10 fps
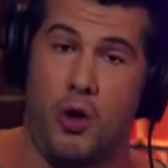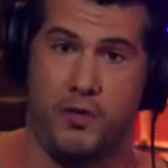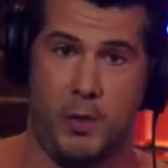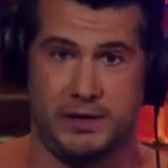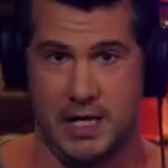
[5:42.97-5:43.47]

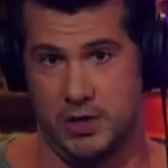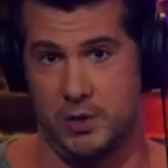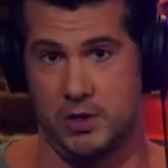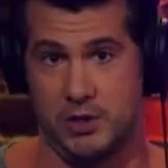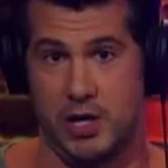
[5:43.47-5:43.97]
over what they
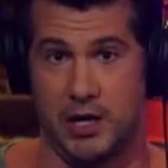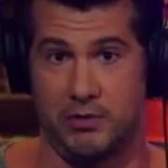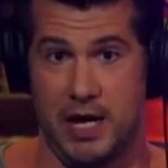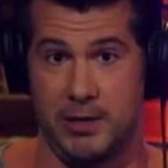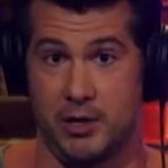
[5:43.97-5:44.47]
do in Saudi
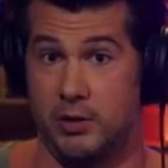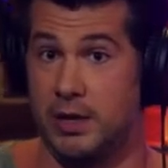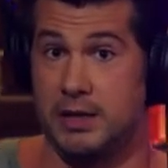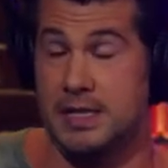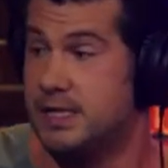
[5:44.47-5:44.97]
Arabia or
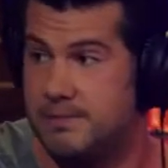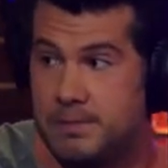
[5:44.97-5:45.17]
in these